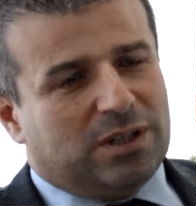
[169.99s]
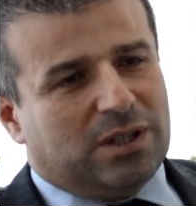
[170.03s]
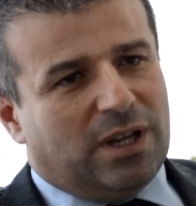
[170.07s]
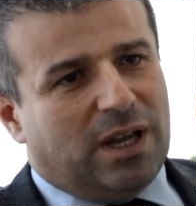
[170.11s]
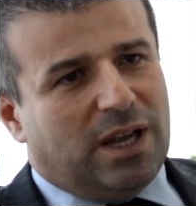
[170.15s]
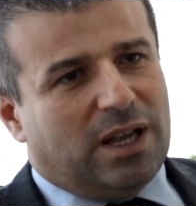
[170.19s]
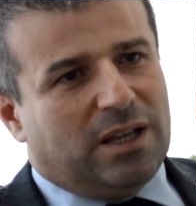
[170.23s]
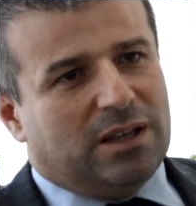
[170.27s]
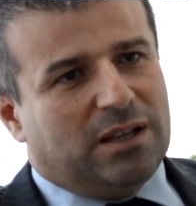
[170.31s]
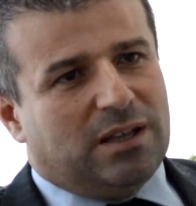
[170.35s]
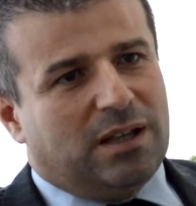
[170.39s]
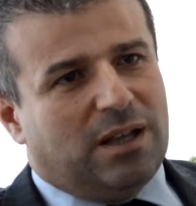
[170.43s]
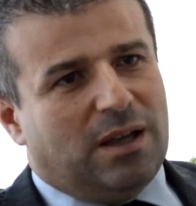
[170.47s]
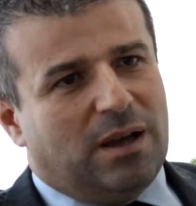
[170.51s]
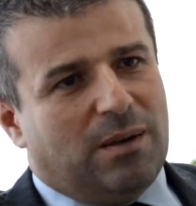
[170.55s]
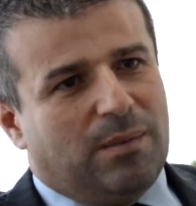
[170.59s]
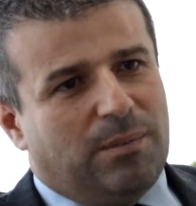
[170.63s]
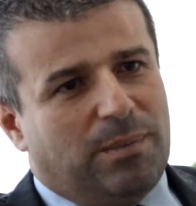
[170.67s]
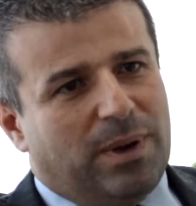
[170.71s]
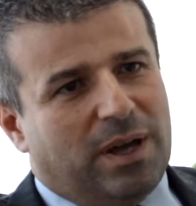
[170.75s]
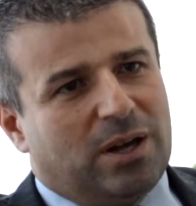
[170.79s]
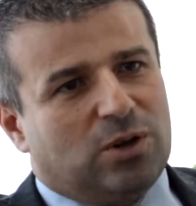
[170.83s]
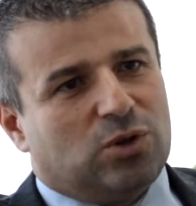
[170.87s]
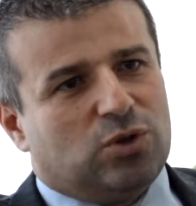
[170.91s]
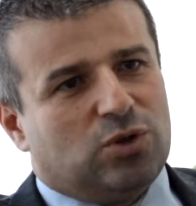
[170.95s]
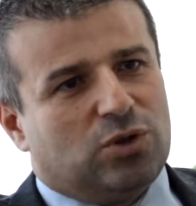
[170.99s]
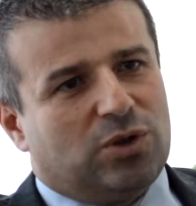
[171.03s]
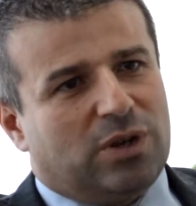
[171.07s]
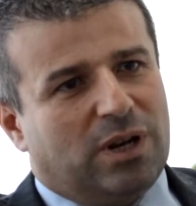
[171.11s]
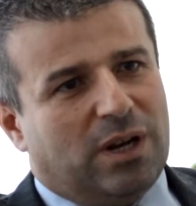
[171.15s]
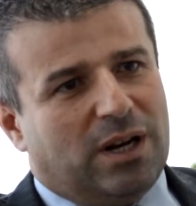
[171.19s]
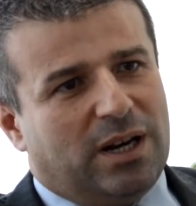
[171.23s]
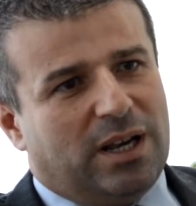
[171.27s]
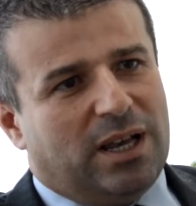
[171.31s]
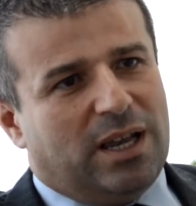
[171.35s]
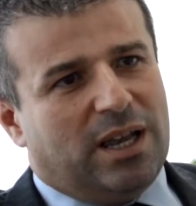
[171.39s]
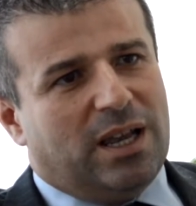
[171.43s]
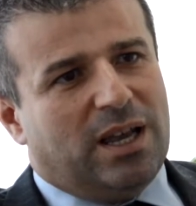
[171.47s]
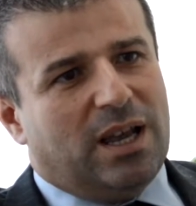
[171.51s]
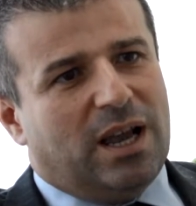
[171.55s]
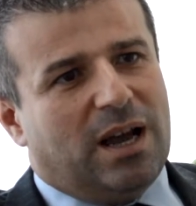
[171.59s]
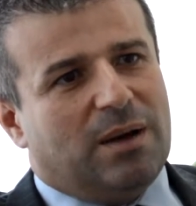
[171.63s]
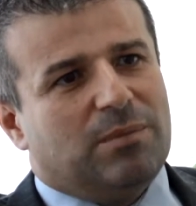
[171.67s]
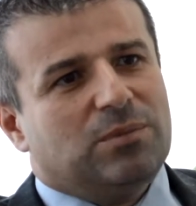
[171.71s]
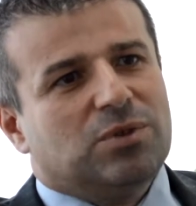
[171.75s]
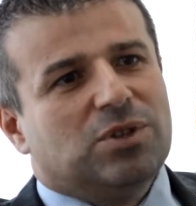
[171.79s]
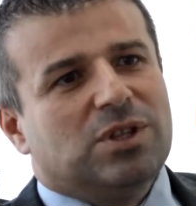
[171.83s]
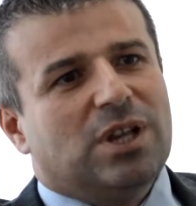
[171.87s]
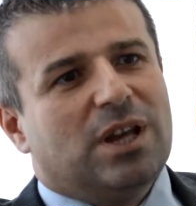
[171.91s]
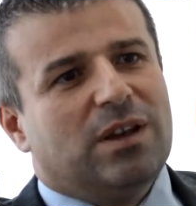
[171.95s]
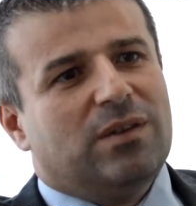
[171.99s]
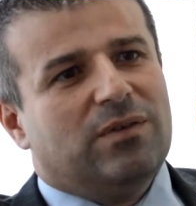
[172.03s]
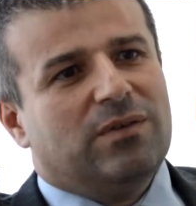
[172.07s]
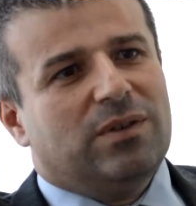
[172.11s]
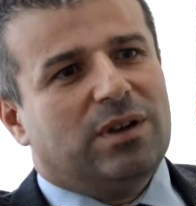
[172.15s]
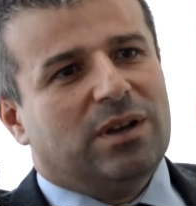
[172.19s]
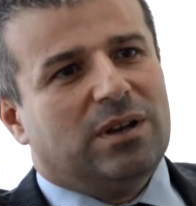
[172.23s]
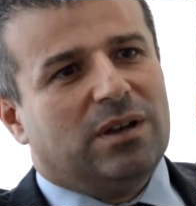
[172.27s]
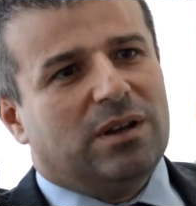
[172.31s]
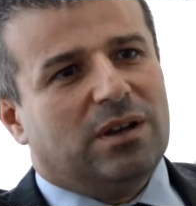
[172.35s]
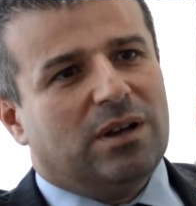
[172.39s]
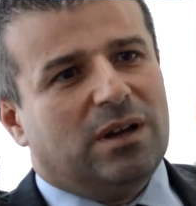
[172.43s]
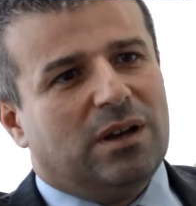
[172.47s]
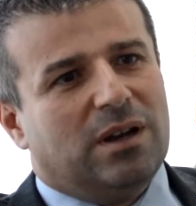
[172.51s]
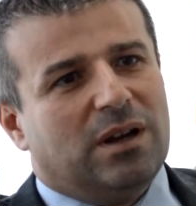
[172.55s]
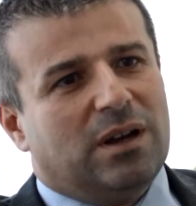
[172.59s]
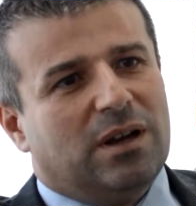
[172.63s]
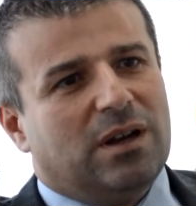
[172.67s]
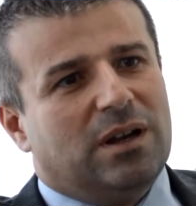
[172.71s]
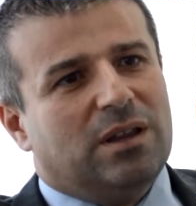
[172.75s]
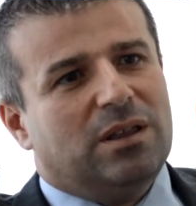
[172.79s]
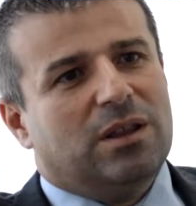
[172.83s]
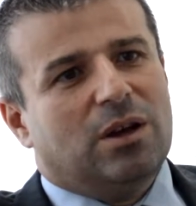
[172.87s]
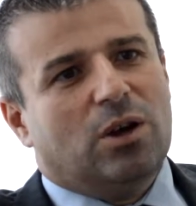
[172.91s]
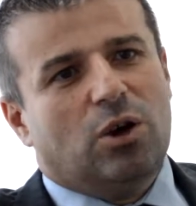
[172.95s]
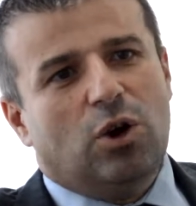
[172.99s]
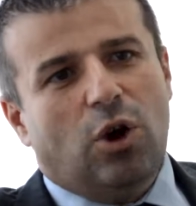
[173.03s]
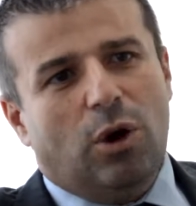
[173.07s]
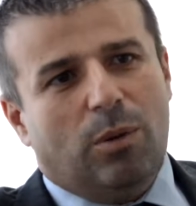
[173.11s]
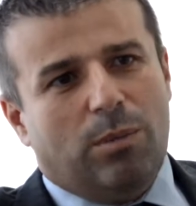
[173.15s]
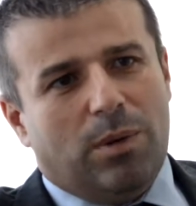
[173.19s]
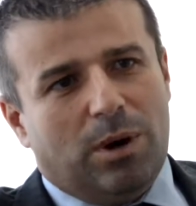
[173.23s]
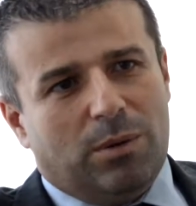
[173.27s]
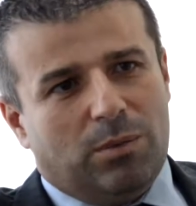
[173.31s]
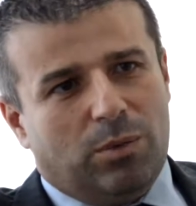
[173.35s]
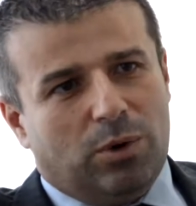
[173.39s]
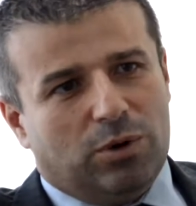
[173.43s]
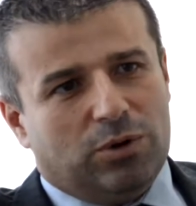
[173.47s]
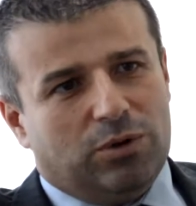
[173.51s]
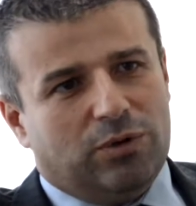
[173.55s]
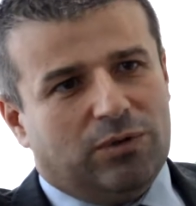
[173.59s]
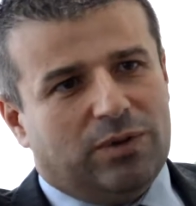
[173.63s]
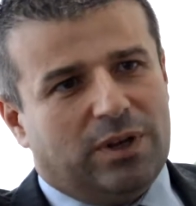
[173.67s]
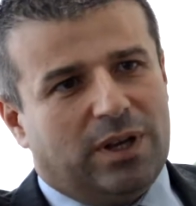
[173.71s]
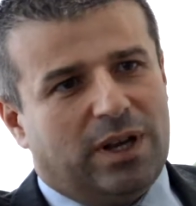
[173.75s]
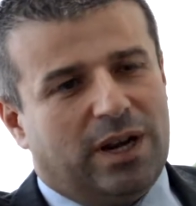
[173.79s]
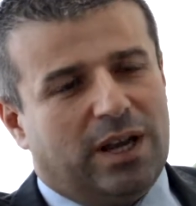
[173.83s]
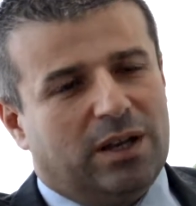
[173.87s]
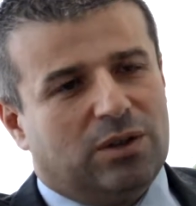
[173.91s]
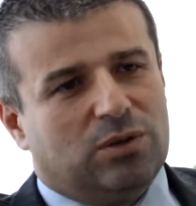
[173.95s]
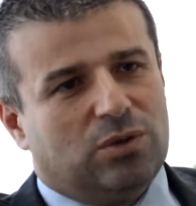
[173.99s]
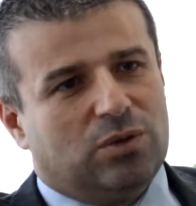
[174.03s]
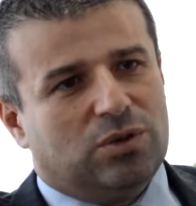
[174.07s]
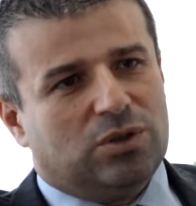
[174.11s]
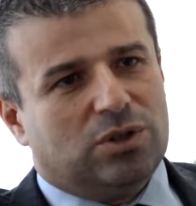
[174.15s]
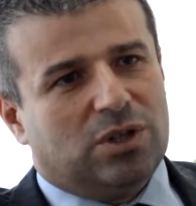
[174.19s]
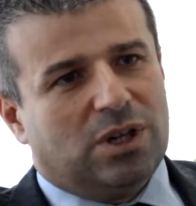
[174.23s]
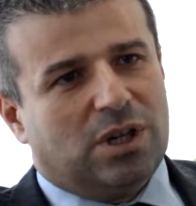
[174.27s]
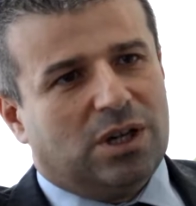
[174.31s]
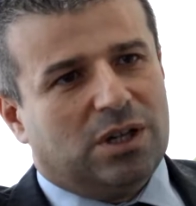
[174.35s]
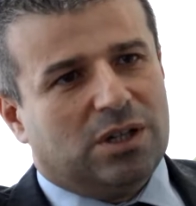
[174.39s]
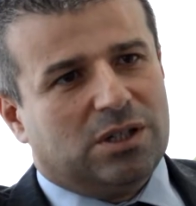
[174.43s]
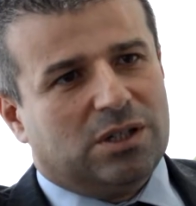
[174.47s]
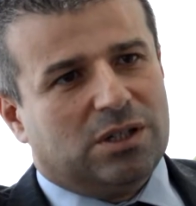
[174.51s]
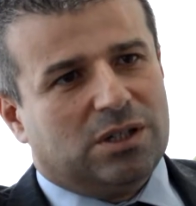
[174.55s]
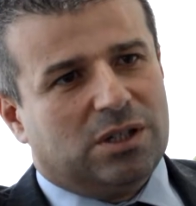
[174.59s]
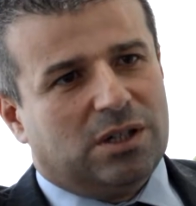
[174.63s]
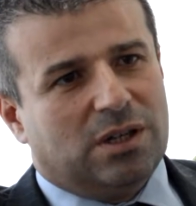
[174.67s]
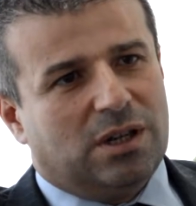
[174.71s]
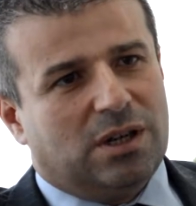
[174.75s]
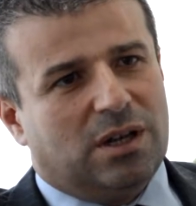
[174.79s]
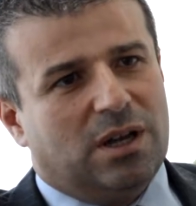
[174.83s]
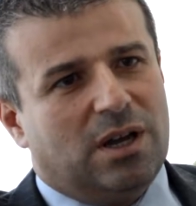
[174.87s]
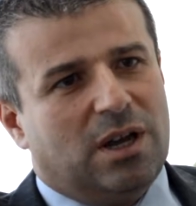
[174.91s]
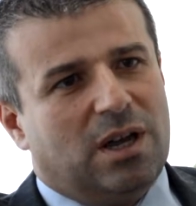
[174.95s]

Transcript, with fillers: And personally, I'm serving in the global board of directors as a